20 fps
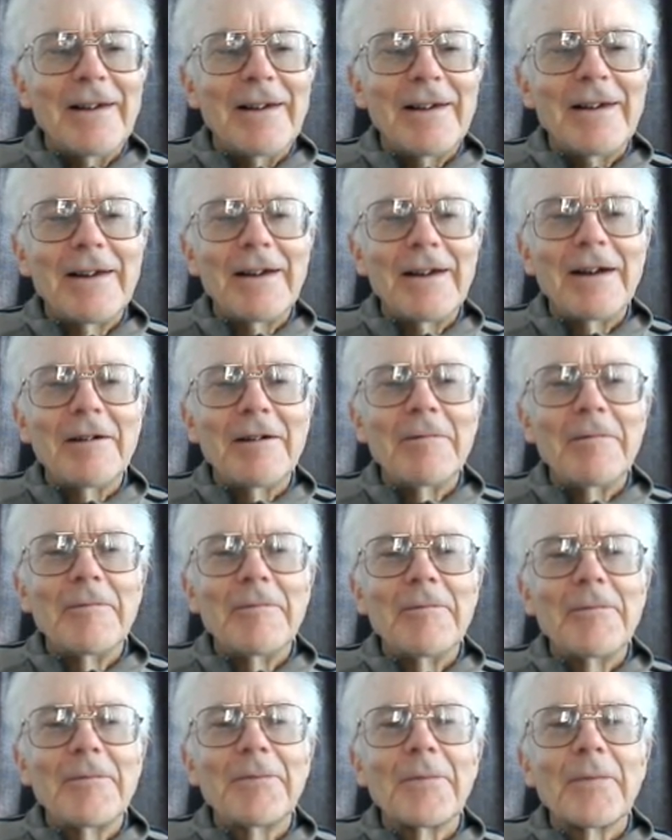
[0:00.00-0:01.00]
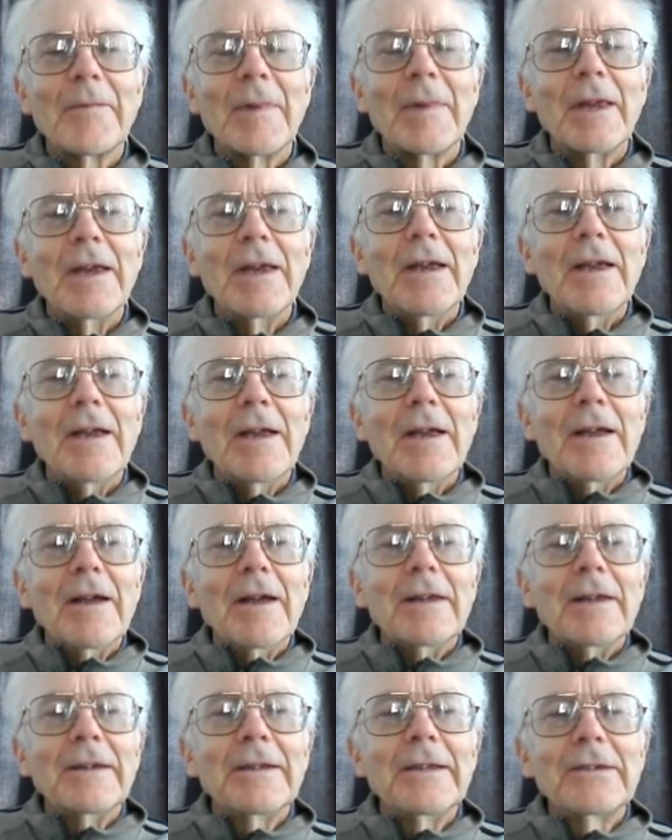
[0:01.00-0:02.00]
um,
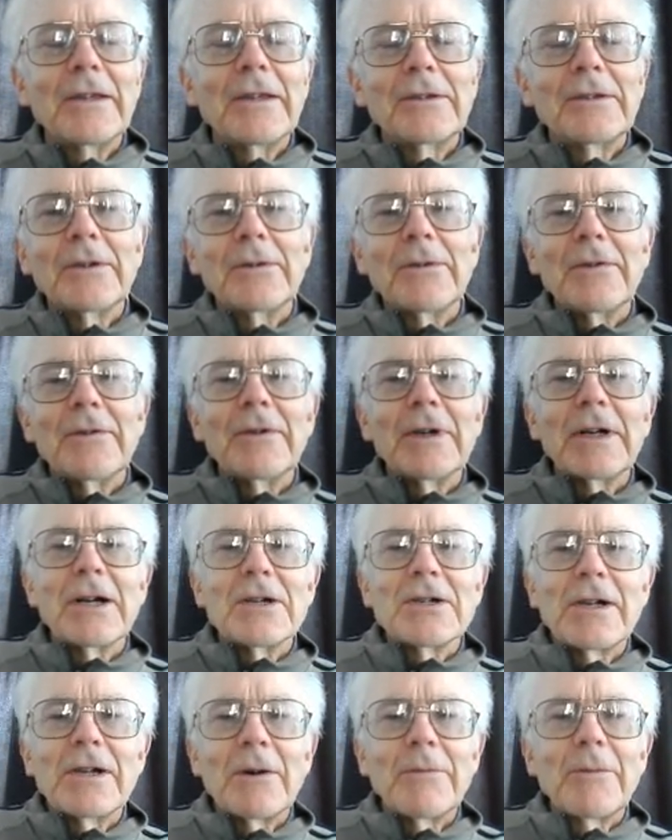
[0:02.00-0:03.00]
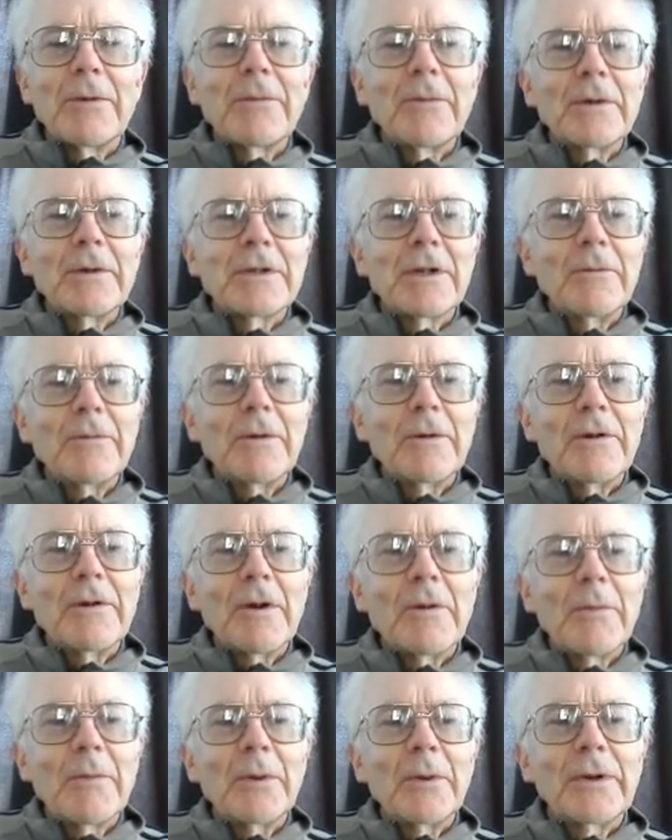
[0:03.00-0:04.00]
this is the sort of English up with which I will
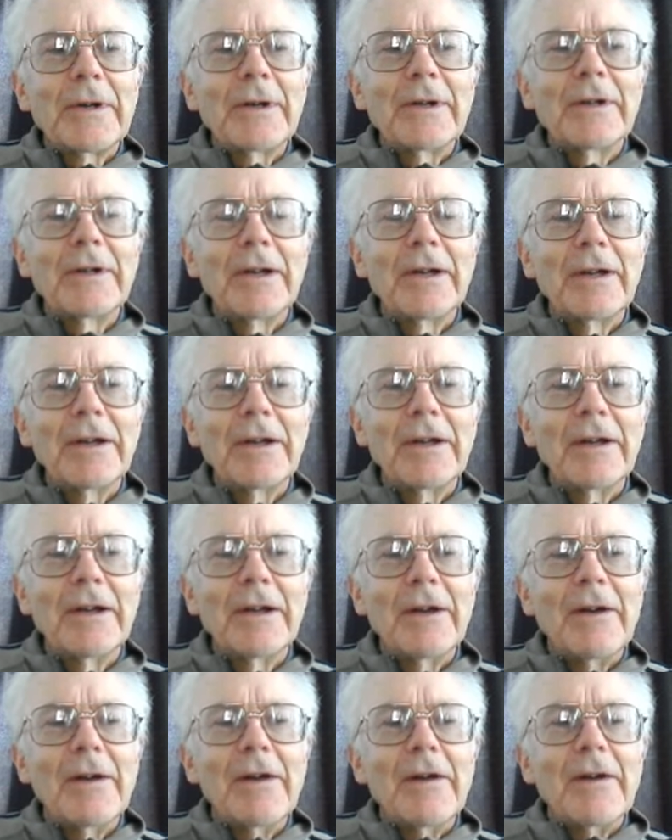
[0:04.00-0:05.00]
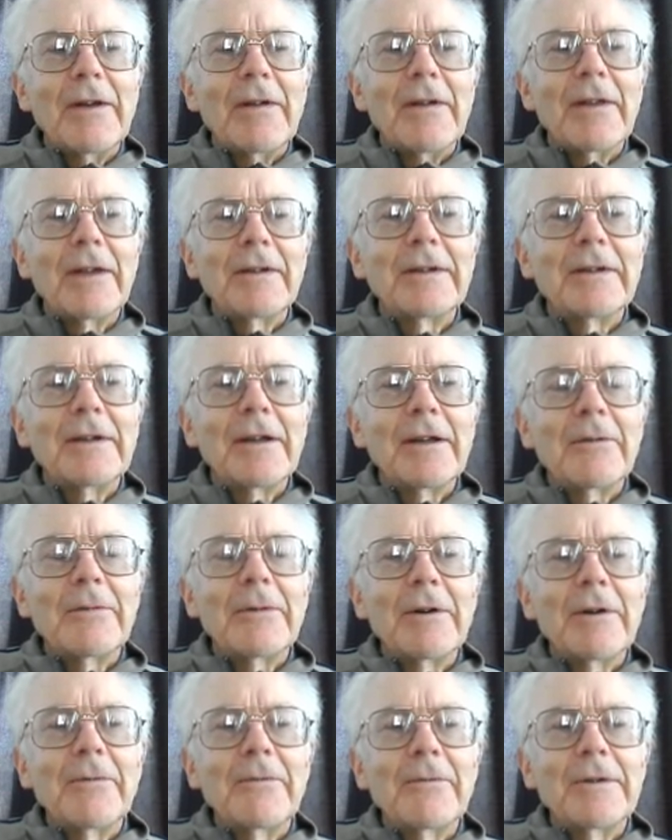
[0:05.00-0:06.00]
not put. That's another
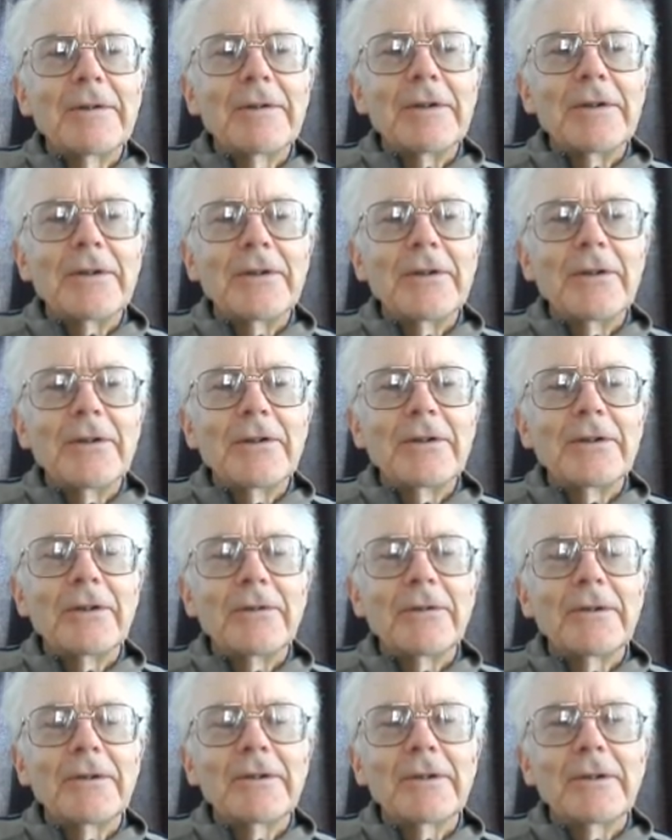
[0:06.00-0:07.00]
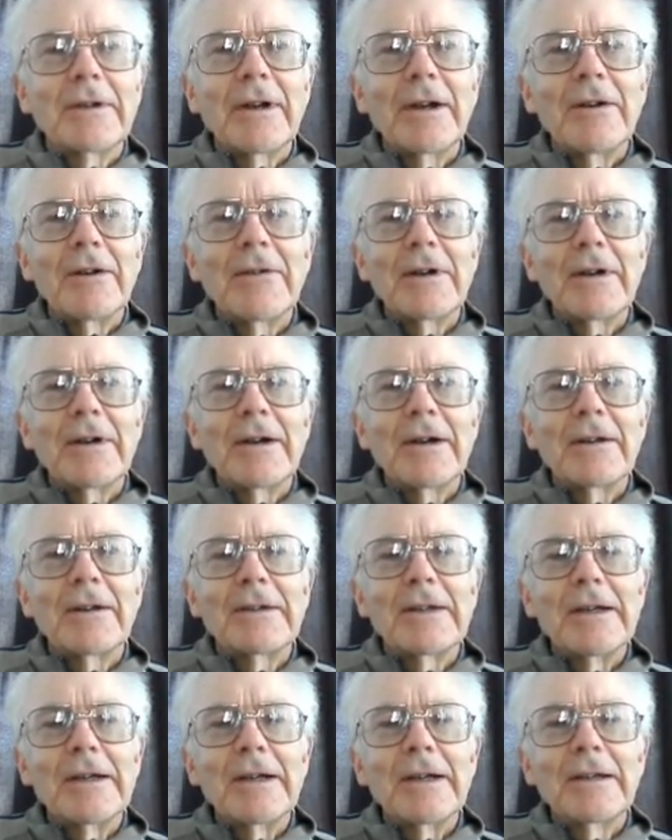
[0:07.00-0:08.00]
one of Winston Churchill's clever little
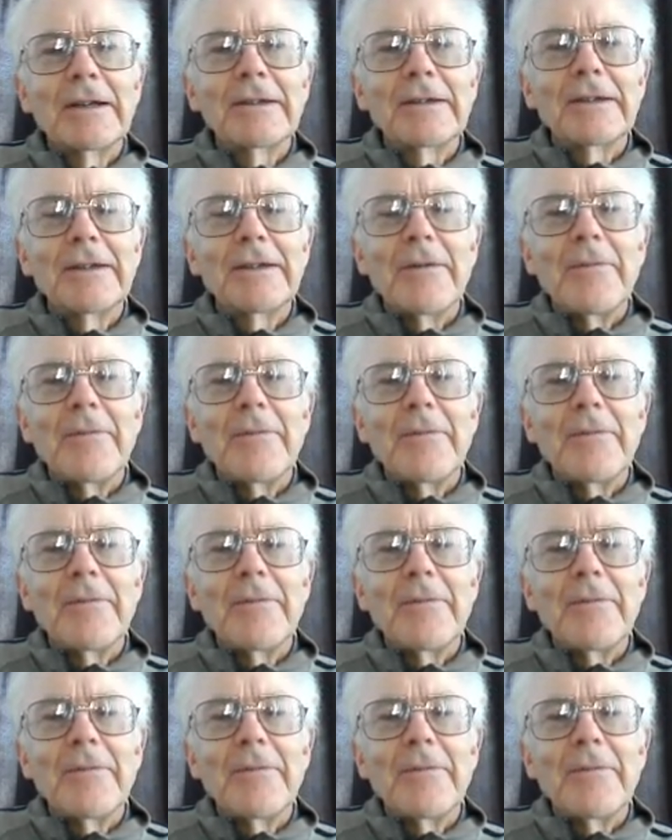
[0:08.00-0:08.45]
sayings.